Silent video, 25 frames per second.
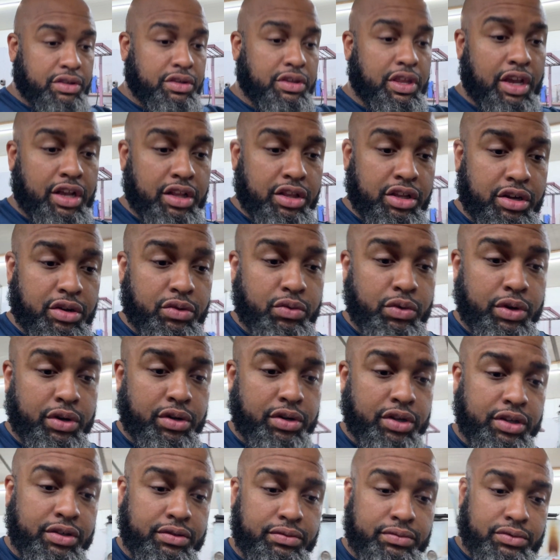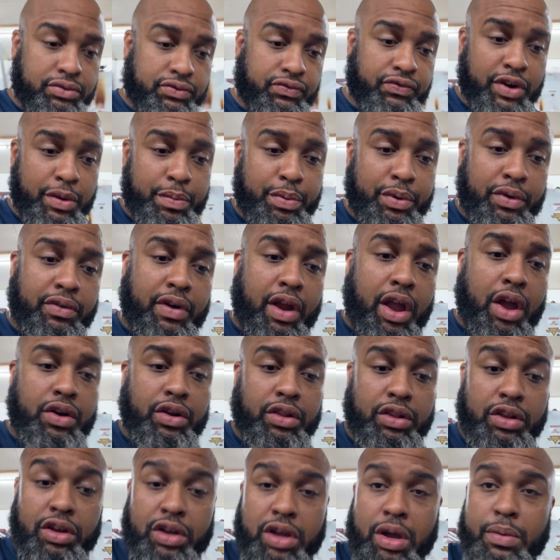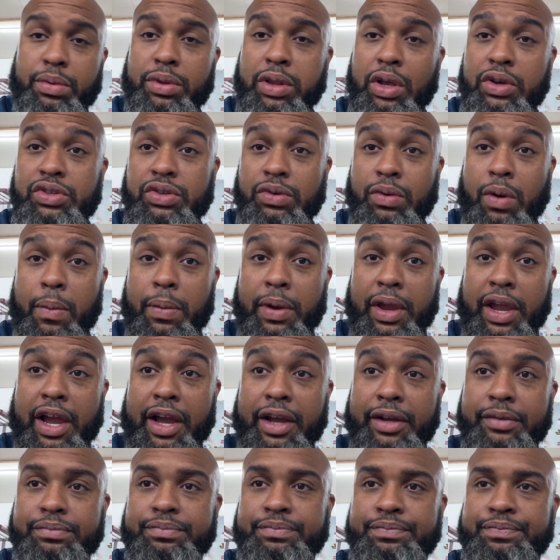take a look. We're going to flip it around and look up close to what we got.